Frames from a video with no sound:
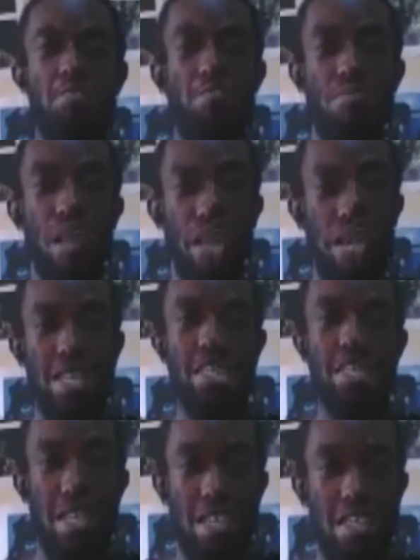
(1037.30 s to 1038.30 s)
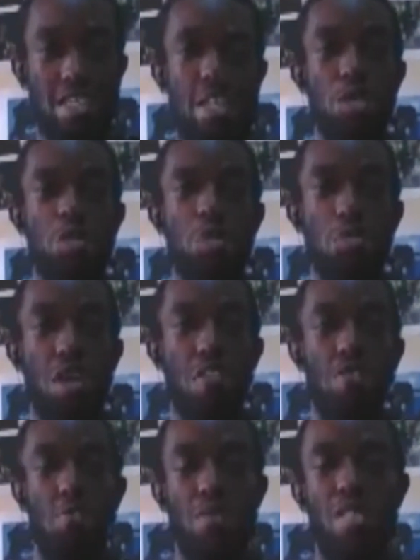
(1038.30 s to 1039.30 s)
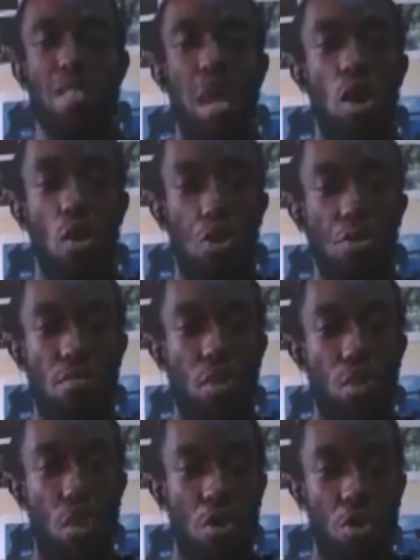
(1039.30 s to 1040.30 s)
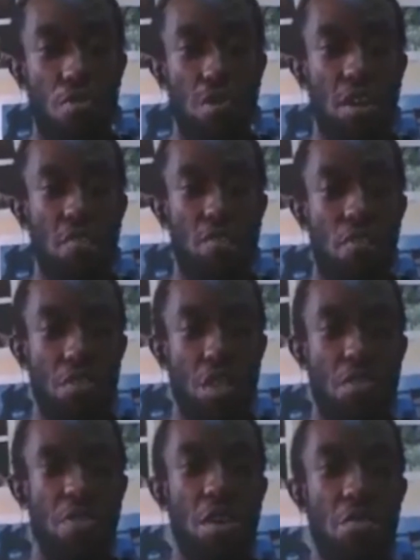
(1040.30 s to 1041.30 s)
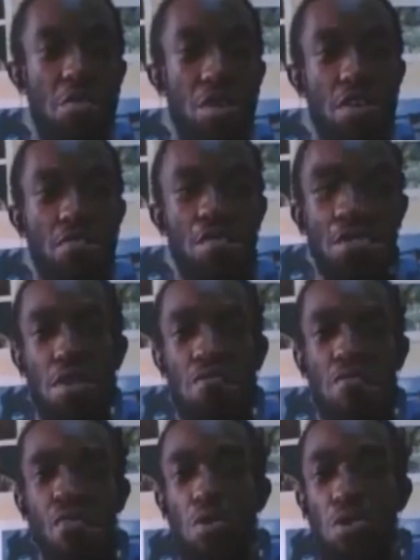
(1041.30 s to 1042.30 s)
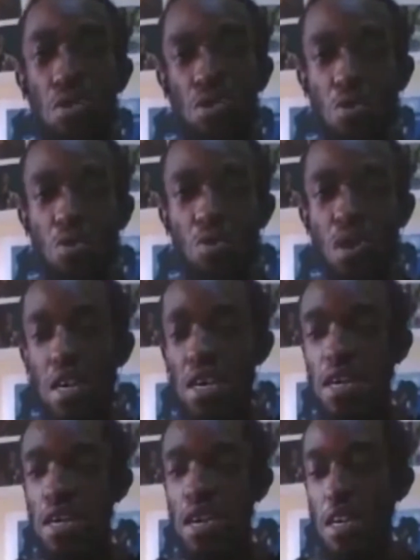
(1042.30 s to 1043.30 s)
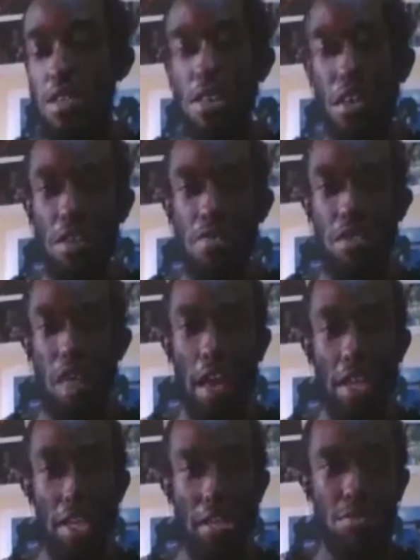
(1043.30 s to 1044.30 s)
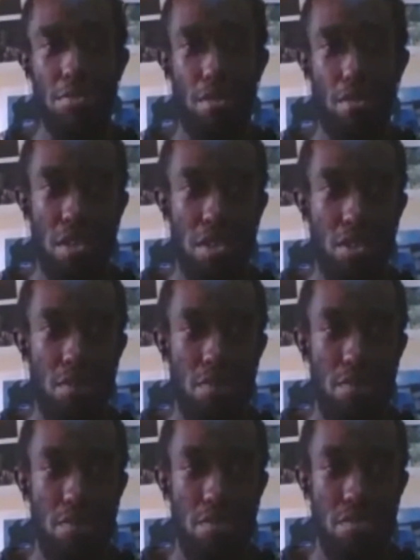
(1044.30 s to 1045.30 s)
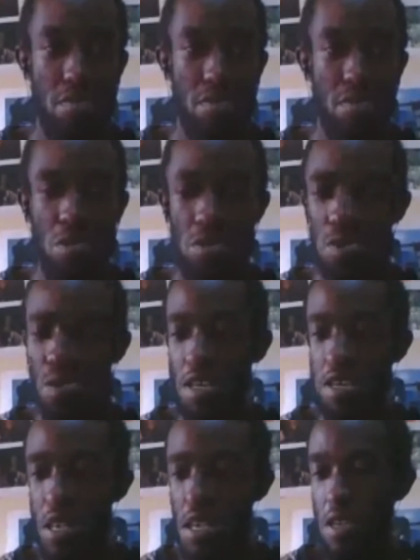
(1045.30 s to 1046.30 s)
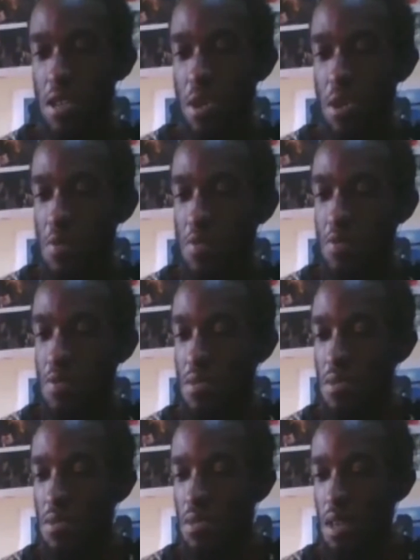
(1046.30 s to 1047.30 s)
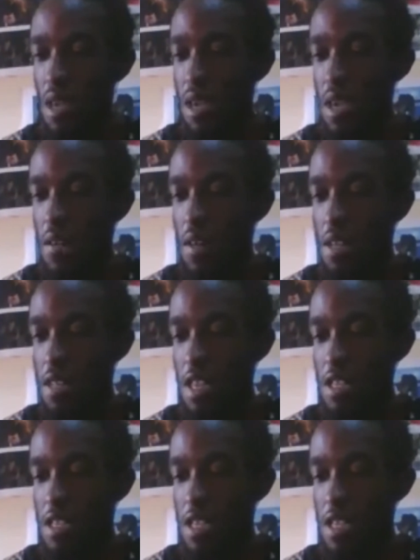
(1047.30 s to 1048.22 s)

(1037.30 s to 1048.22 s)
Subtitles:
get things that you would have spent a lot more on, but for them, they create for them for you in the editing process. You understand? So that's